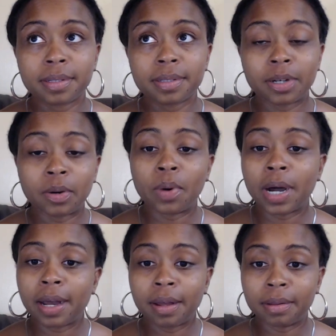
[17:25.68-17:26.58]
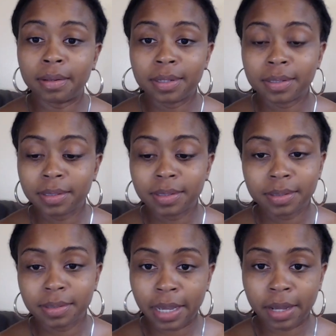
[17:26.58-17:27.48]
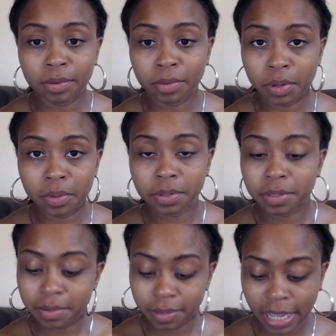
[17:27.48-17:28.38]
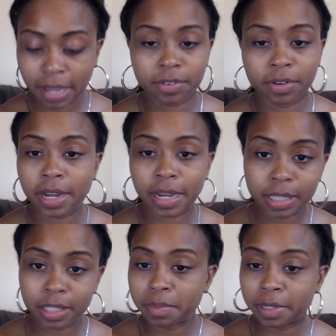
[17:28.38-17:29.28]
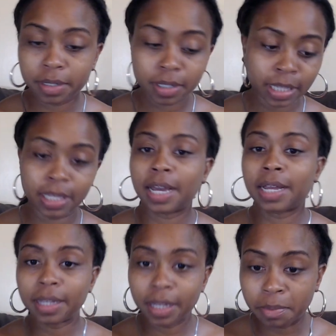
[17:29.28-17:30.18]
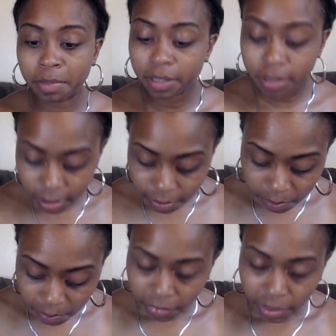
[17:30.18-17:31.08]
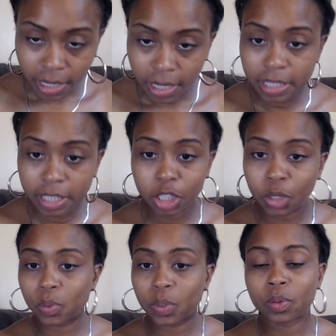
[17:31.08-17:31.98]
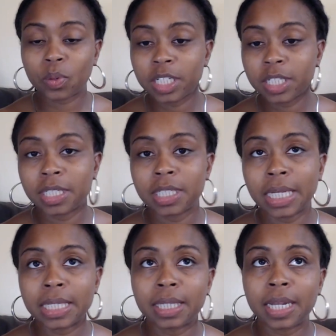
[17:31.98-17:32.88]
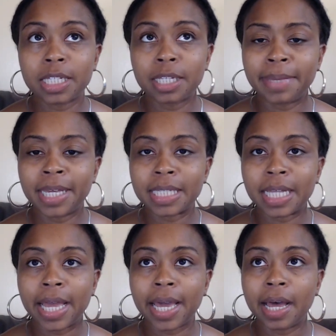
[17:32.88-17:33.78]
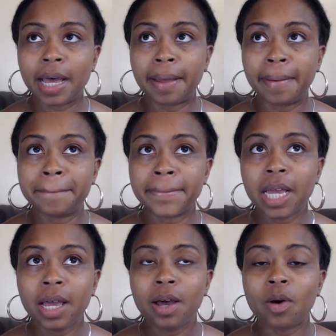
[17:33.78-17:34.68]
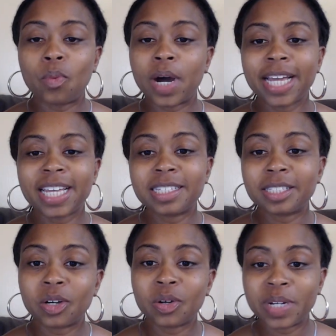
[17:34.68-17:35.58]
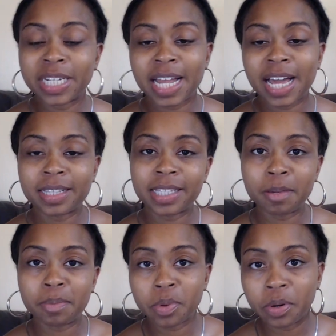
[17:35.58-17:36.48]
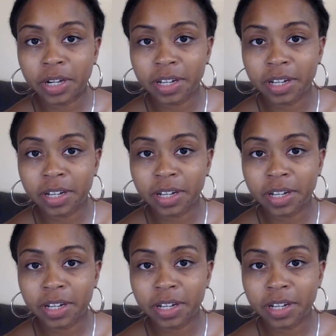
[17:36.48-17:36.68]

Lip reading: a while down the road, after I got the book and I got the other books. So questions that stood out to me is like, why is no one allowed to eat pork?